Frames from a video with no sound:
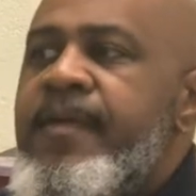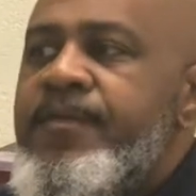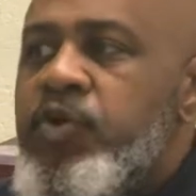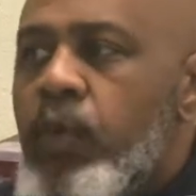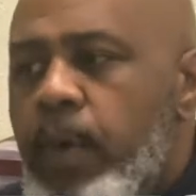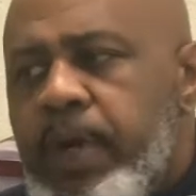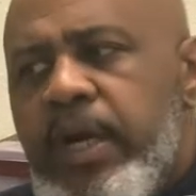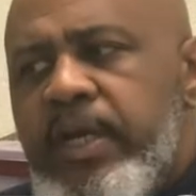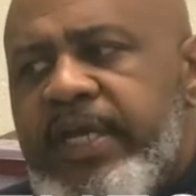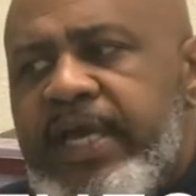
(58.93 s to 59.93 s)
So what we're
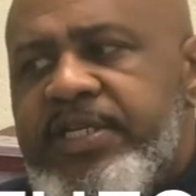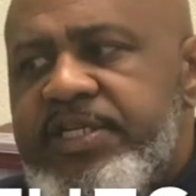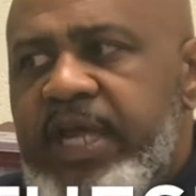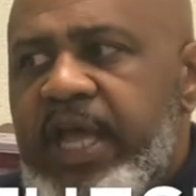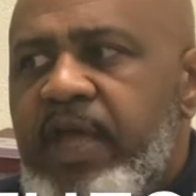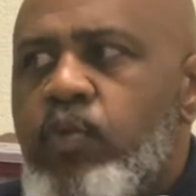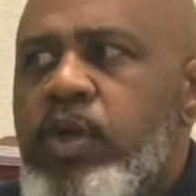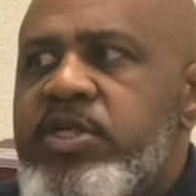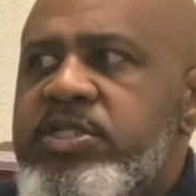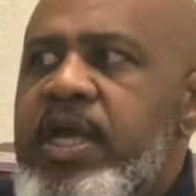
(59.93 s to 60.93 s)
going to look at today
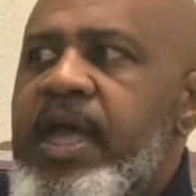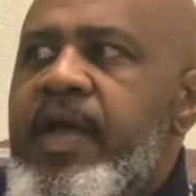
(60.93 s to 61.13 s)
was